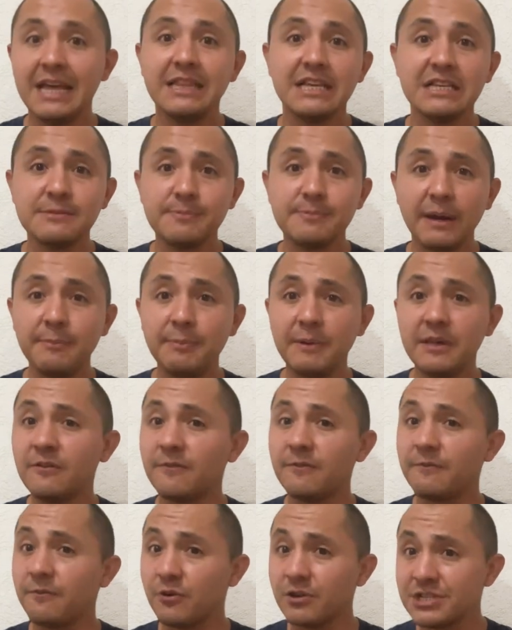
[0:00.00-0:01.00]
This might be
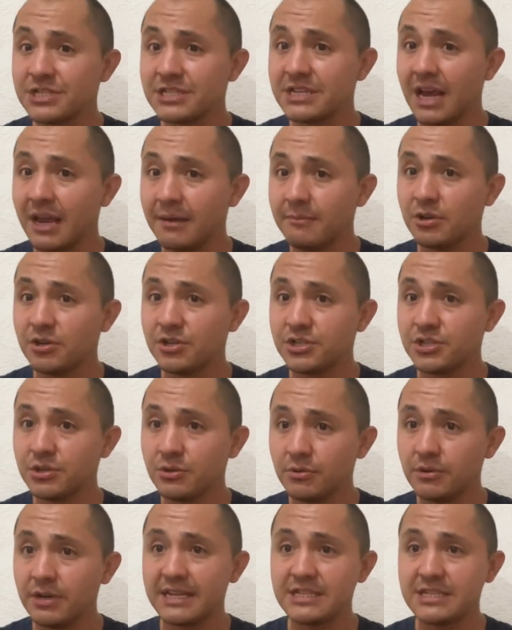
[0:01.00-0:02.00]
the first time your
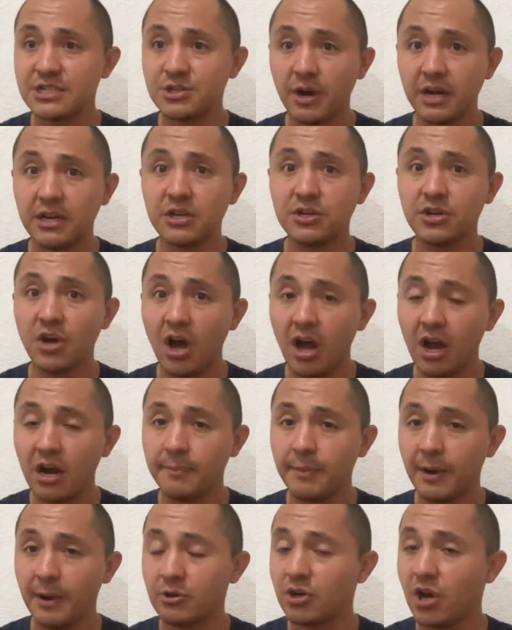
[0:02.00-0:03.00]
student has tried to talk
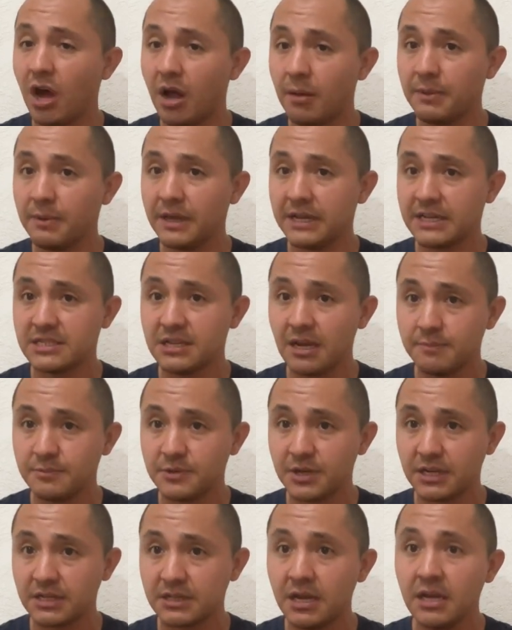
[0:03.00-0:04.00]
about complex
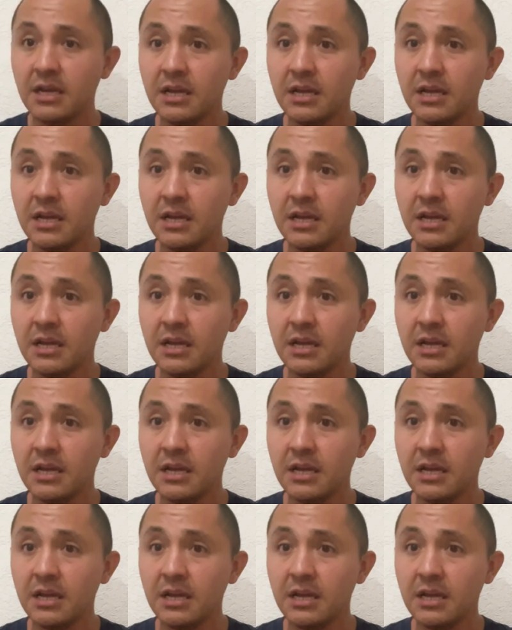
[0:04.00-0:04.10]
subject,